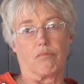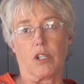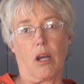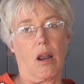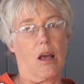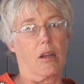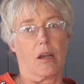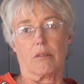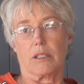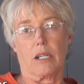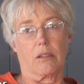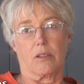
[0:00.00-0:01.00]
no,
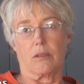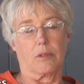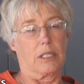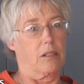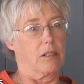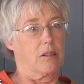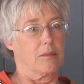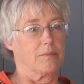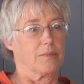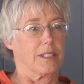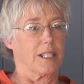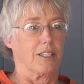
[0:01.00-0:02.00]
we don't know.
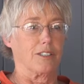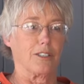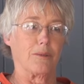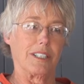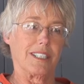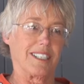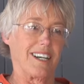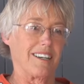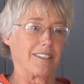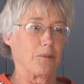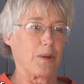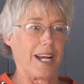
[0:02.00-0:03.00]
So we just
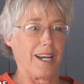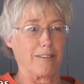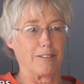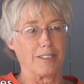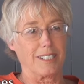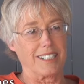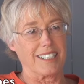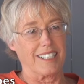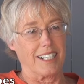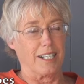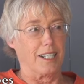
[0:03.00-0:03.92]
hung around, and